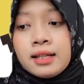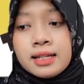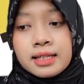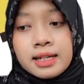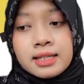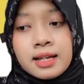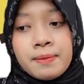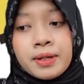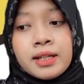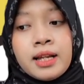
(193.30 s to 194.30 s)
This is
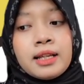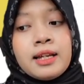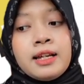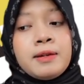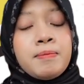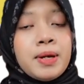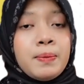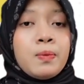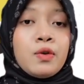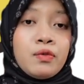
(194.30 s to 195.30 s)
something that can
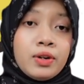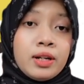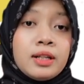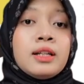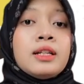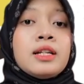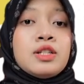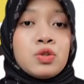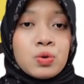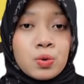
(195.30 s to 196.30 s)
be proven the
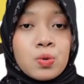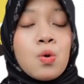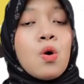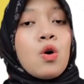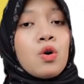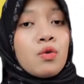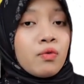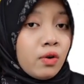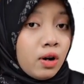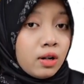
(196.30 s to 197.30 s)
true or
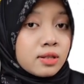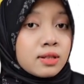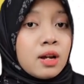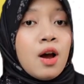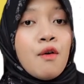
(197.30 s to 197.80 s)
false.